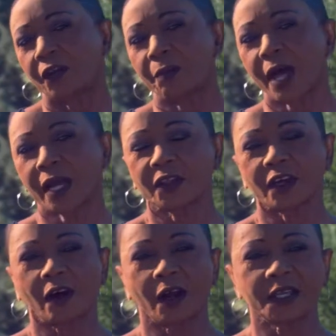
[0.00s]
On the back of the
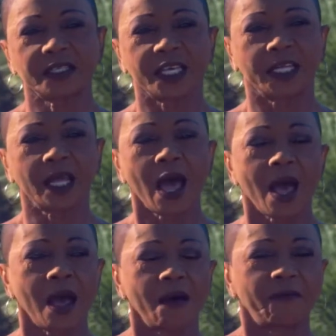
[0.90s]
car, it said,
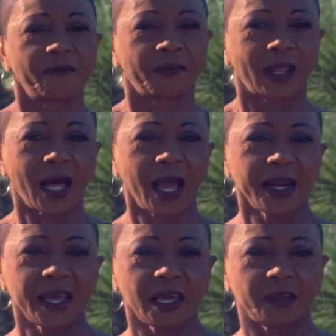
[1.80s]

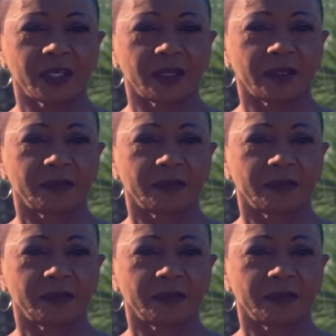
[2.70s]
Fly Navy.